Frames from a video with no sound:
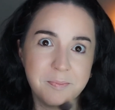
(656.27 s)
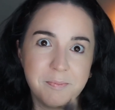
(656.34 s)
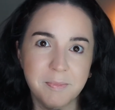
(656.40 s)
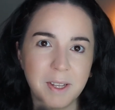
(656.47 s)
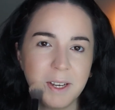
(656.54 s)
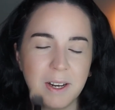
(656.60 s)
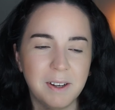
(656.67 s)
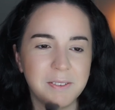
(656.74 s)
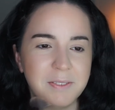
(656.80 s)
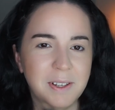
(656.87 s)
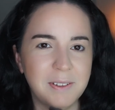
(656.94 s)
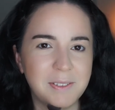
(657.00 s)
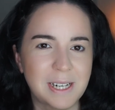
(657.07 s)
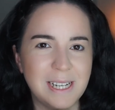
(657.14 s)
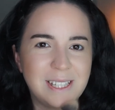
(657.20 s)
they got
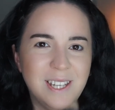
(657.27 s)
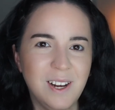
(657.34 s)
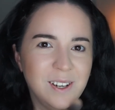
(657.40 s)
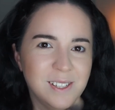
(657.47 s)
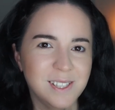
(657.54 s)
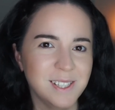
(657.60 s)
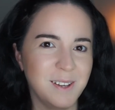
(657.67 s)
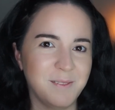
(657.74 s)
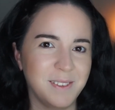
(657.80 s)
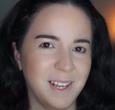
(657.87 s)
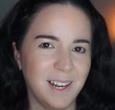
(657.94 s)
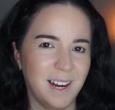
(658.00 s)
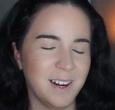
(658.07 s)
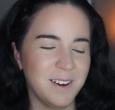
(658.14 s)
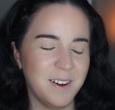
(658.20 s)
favorites or
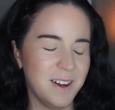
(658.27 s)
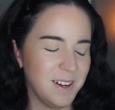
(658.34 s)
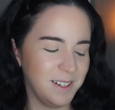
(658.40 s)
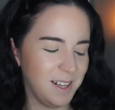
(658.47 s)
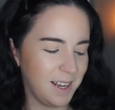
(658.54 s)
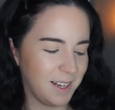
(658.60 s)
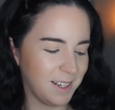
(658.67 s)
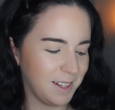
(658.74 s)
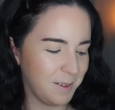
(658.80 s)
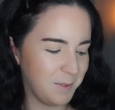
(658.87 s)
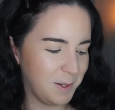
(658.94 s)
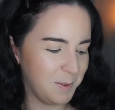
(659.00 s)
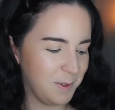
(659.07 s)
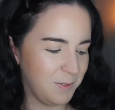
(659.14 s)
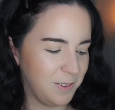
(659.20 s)
something. I don't know, like that
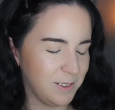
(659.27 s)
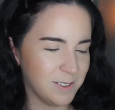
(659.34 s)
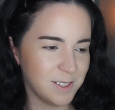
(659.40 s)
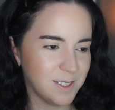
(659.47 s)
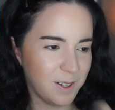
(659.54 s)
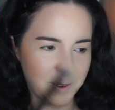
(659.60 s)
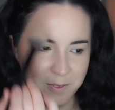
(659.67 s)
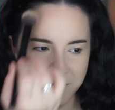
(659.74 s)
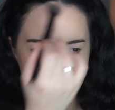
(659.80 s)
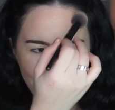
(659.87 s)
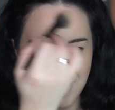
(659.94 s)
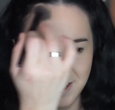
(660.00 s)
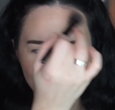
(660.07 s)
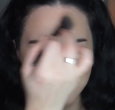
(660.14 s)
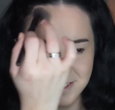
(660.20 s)
made me feel so
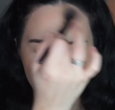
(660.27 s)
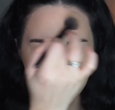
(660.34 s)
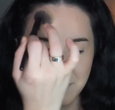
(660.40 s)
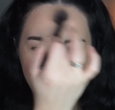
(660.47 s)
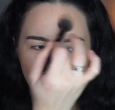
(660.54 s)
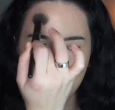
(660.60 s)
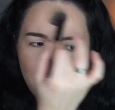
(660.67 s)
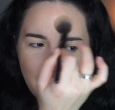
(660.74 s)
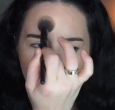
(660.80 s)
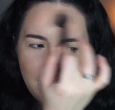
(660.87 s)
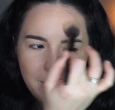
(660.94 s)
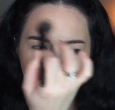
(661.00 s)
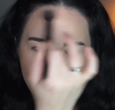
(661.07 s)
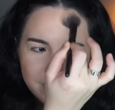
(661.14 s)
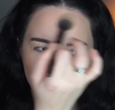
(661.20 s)
bad. I was like,
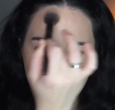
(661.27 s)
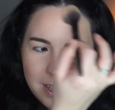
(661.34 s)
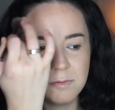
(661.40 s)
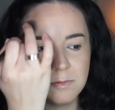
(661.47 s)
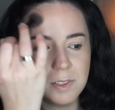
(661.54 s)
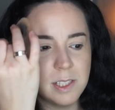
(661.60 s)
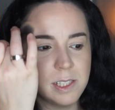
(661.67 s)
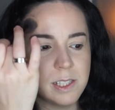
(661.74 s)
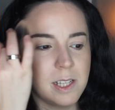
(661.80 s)
wow. It's